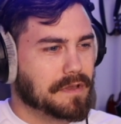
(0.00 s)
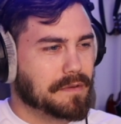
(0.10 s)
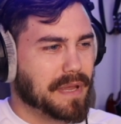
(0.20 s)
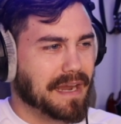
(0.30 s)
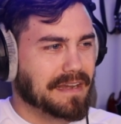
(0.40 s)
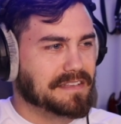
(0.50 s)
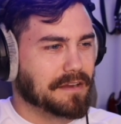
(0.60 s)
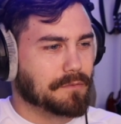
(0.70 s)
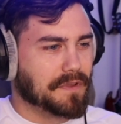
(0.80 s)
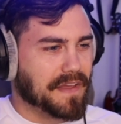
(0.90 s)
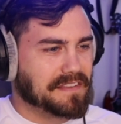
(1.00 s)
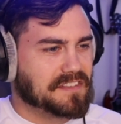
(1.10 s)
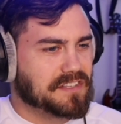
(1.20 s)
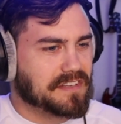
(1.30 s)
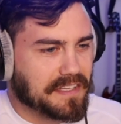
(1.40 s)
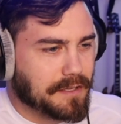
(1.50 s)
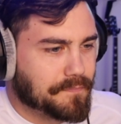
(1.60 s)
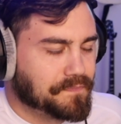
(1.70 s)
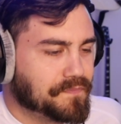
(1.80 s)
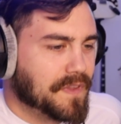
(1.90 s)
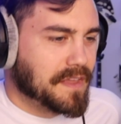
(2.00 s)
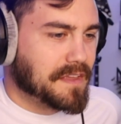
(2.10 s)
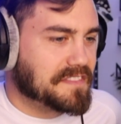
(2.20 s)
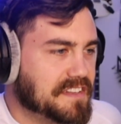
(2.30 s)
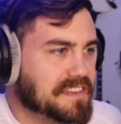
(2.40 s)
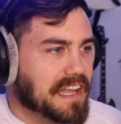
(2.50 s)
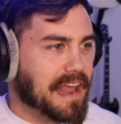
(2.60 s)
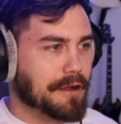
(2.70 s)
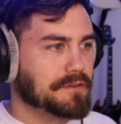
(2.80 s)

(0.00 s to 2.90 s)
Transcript: Painting. Well, that's just a noun